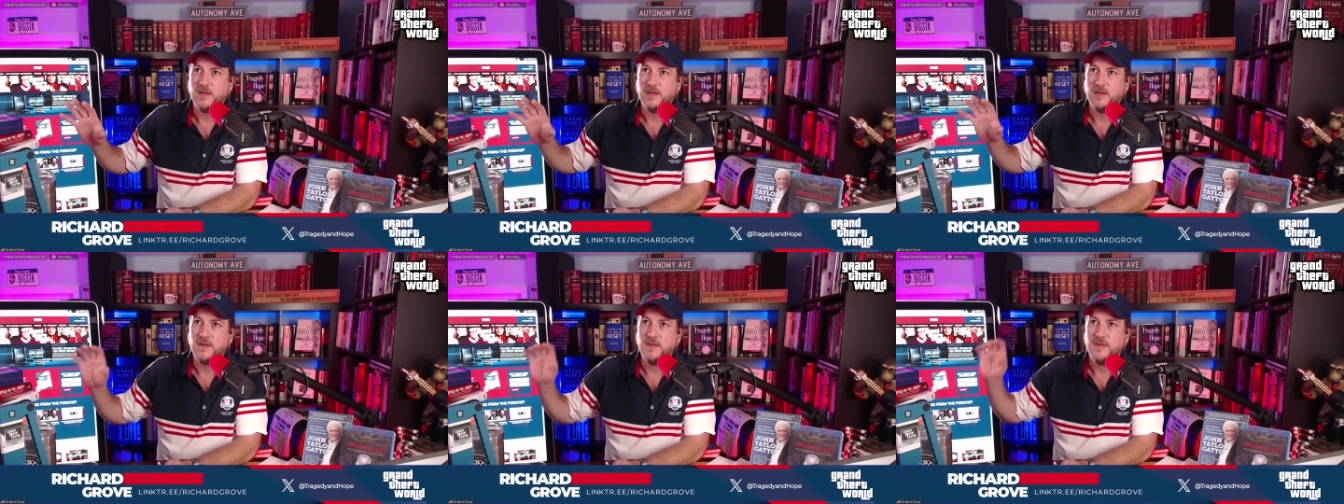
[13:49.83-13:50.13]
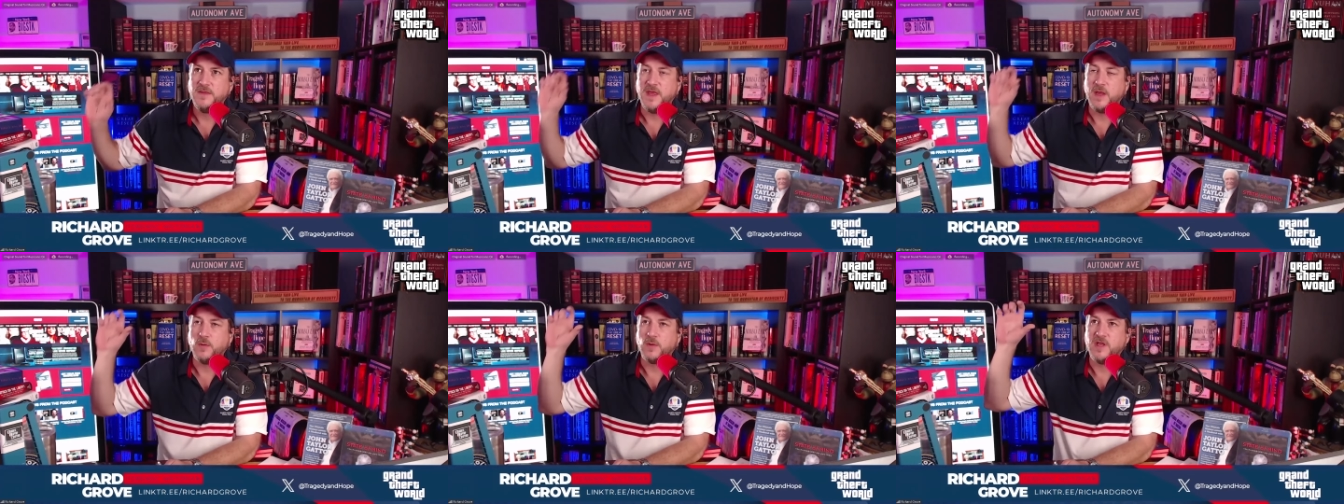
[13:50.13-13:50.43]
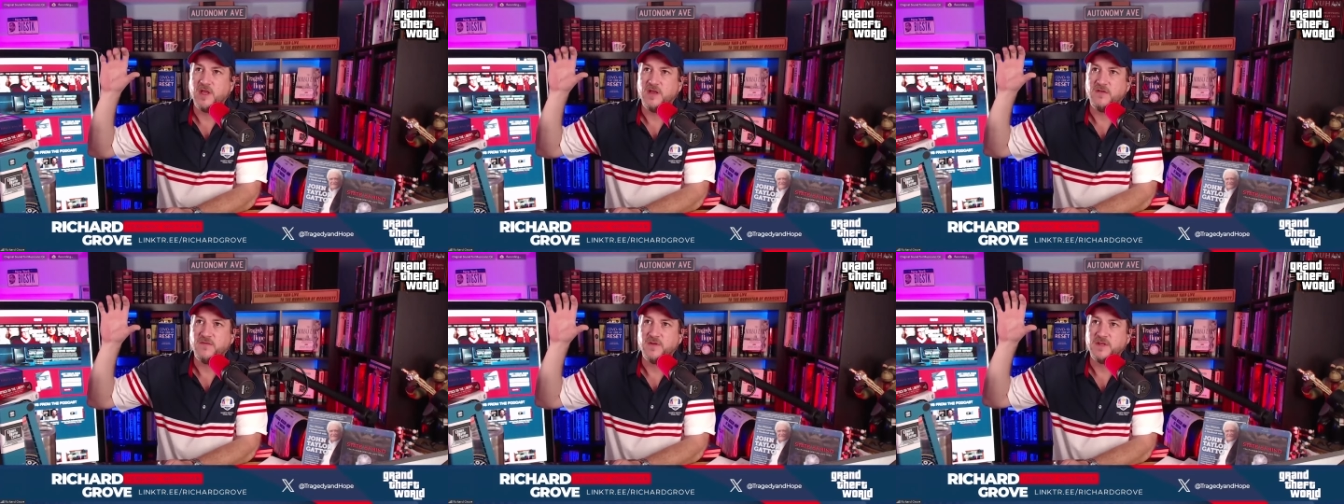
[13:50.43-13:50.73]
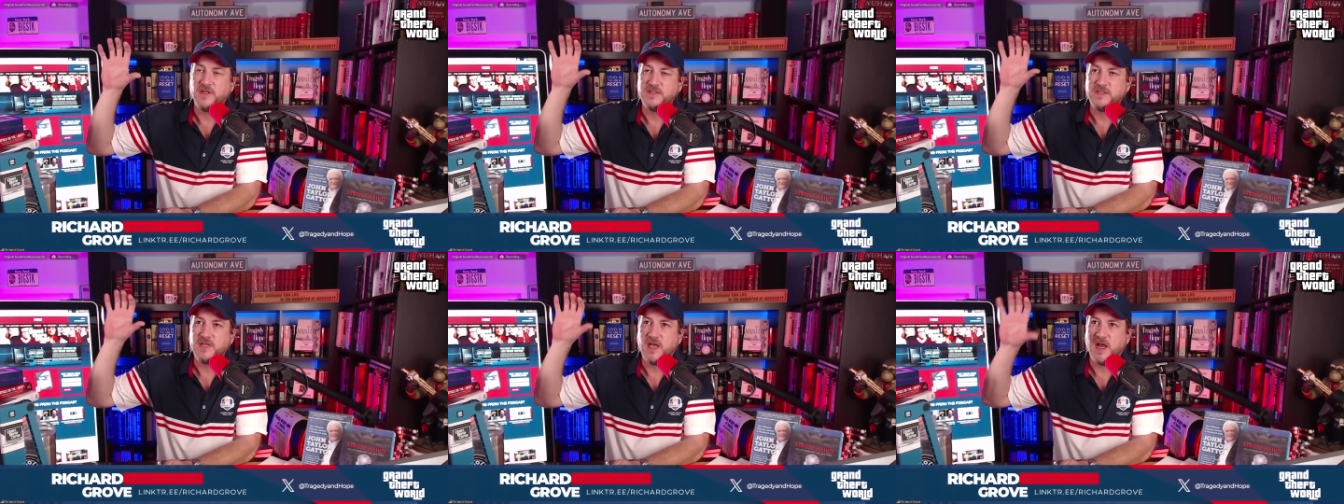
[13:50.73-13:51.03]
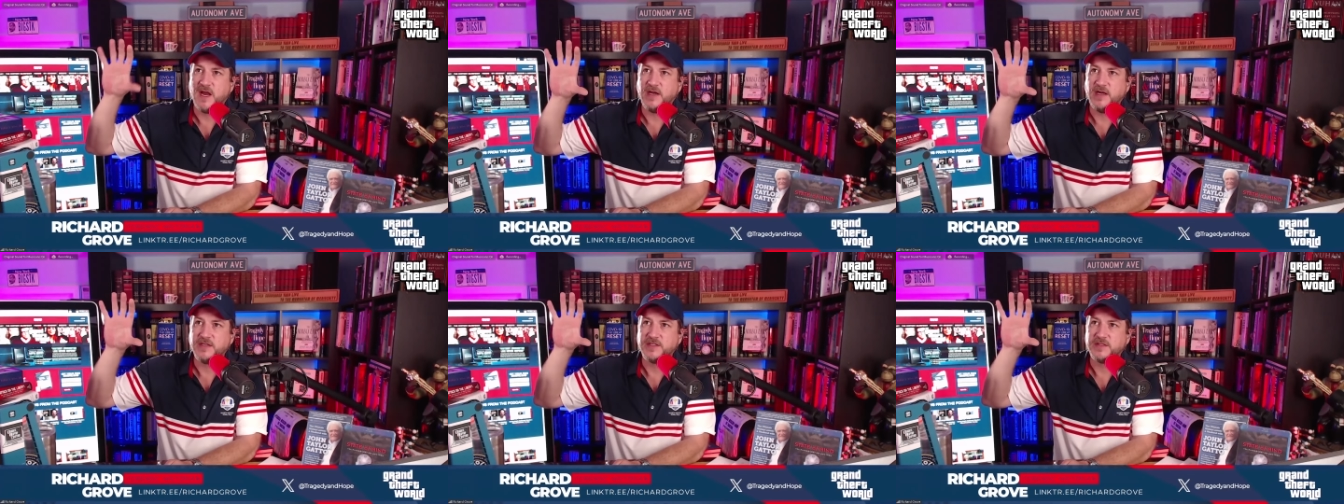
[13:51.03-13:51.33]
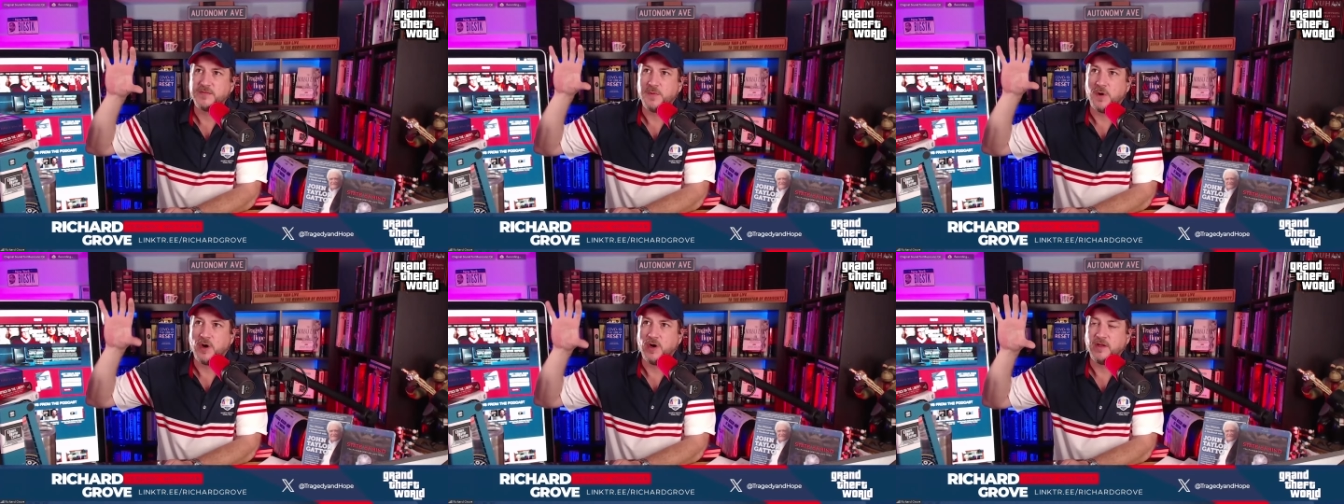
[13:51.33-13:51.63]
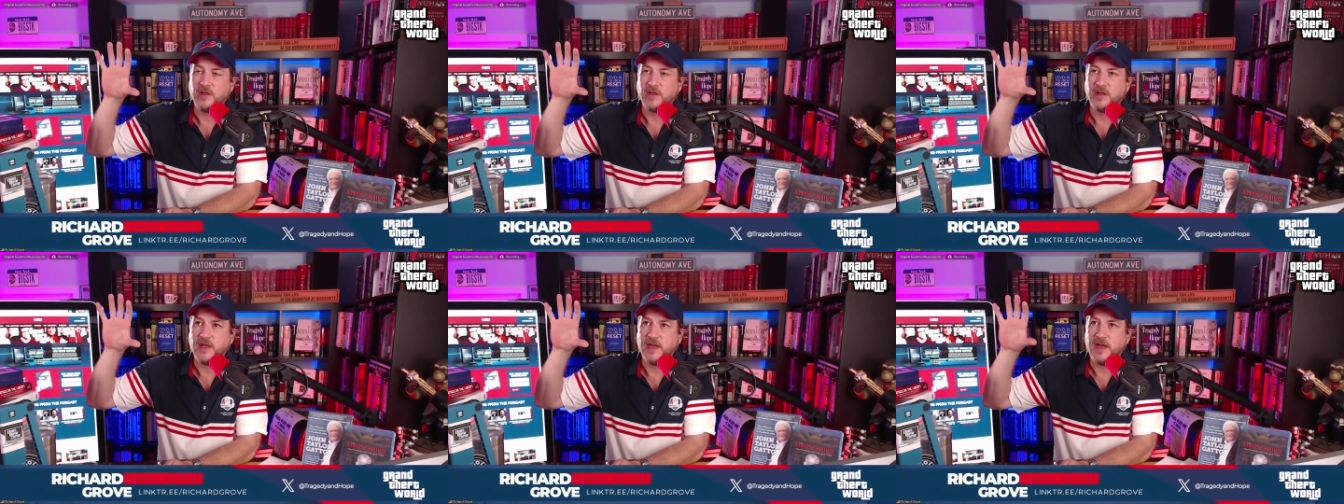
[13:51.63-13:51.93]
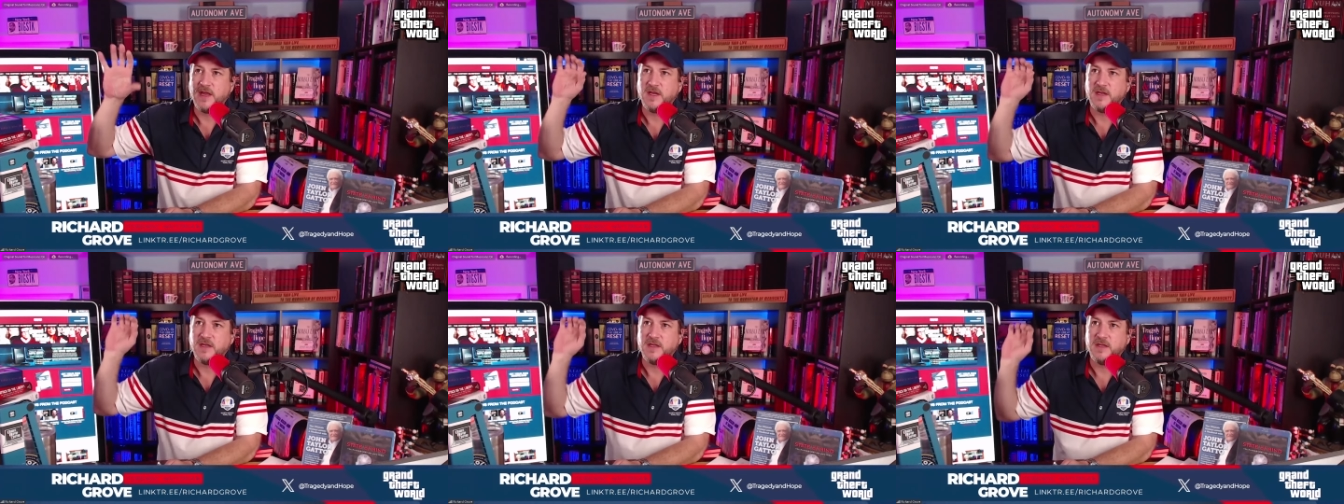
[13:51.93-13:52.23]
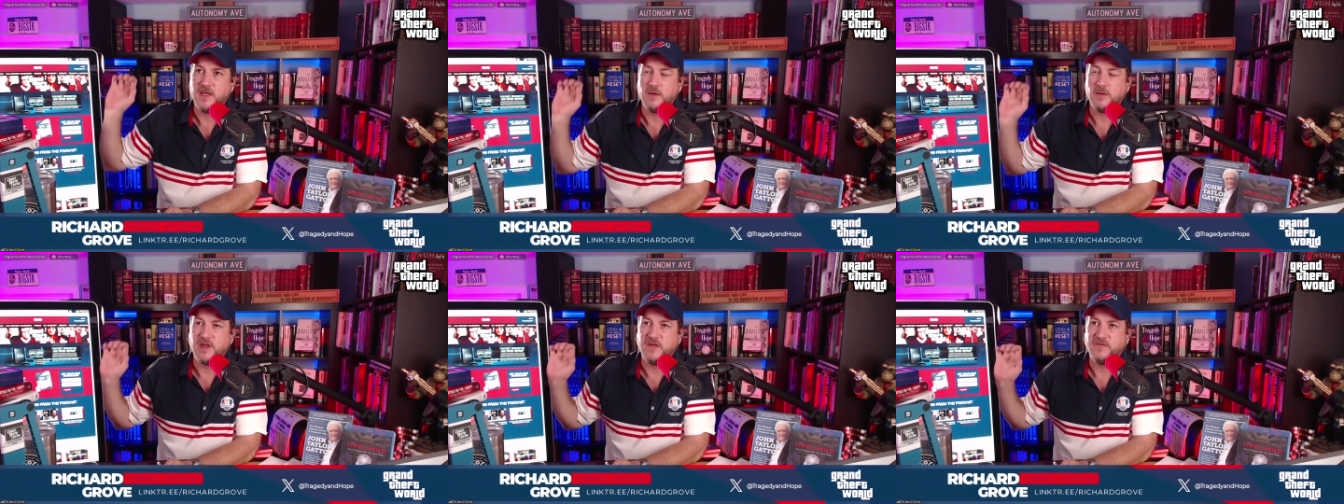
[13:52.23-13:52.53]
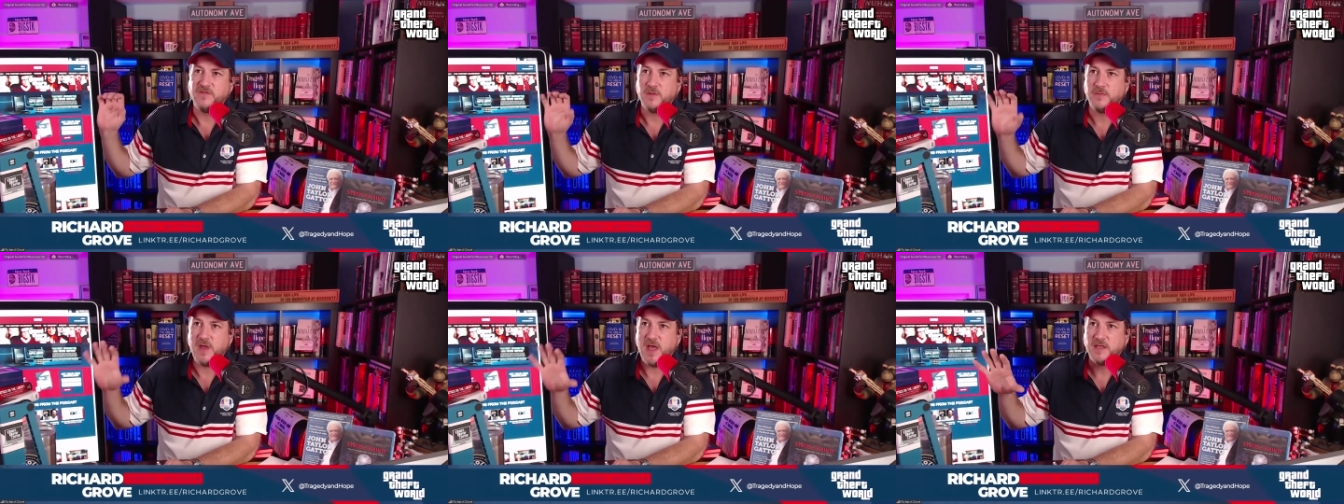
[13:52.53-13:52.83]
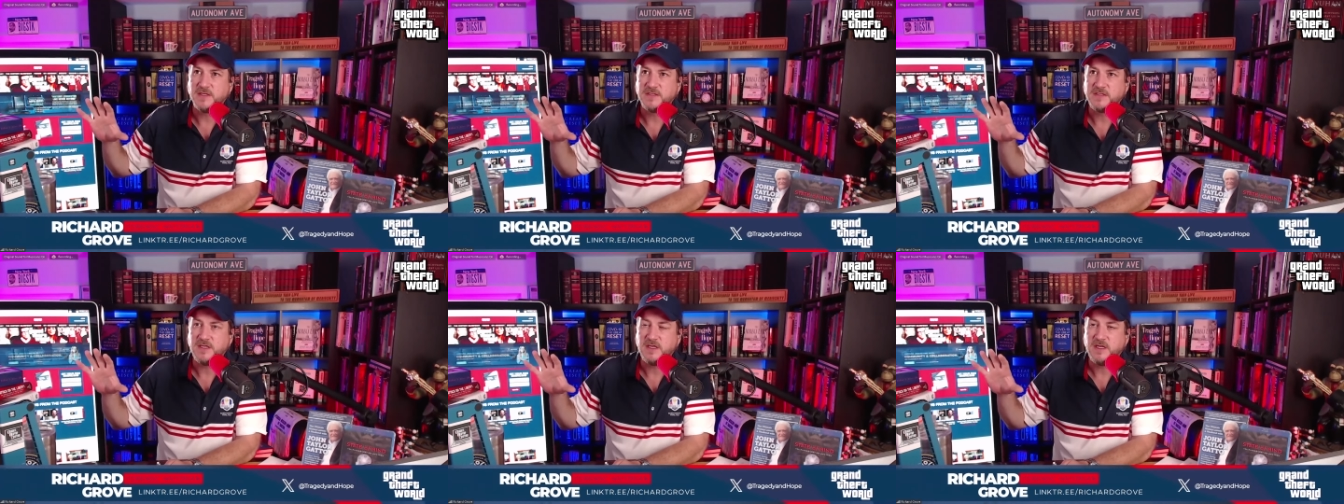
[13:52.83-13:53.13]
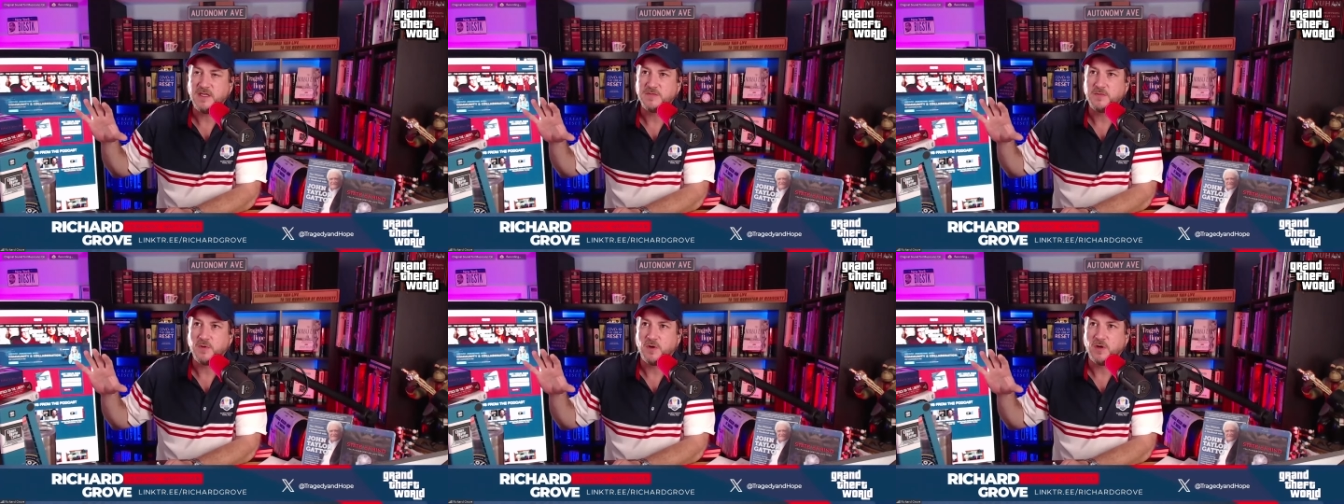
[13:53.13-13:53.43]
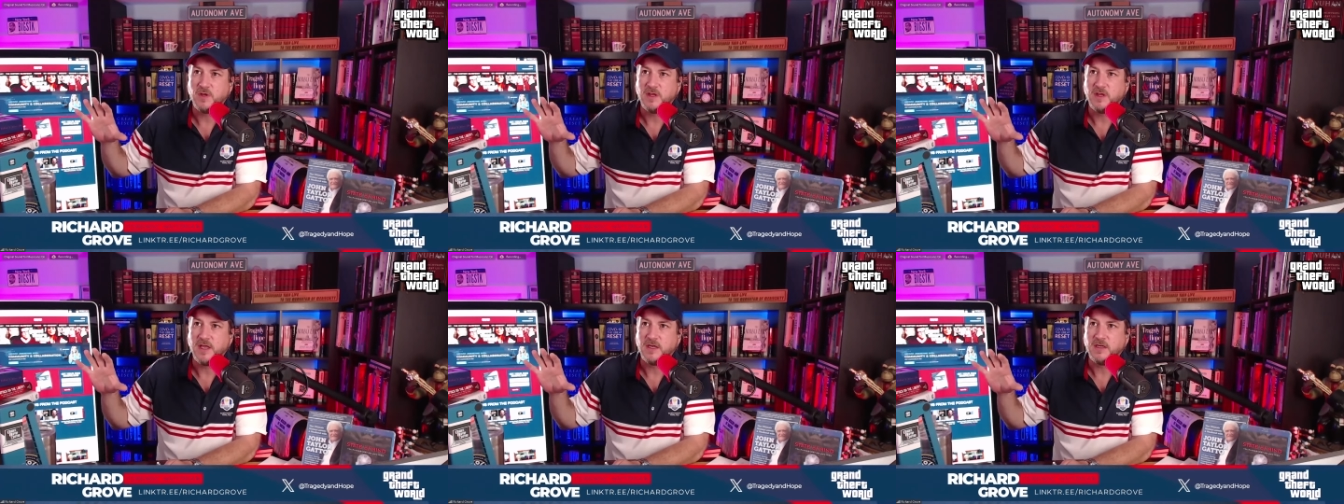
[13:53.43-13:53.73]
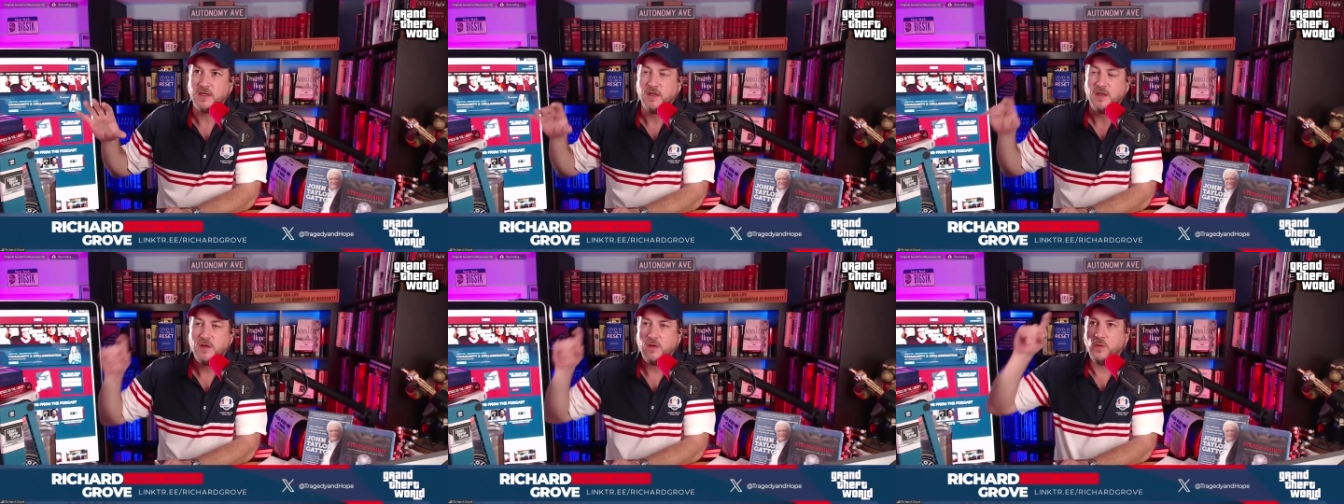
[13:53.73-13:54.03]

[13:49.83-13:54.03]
they were giving the Zionists part of the land, and they were giving the Palestinians part of the land.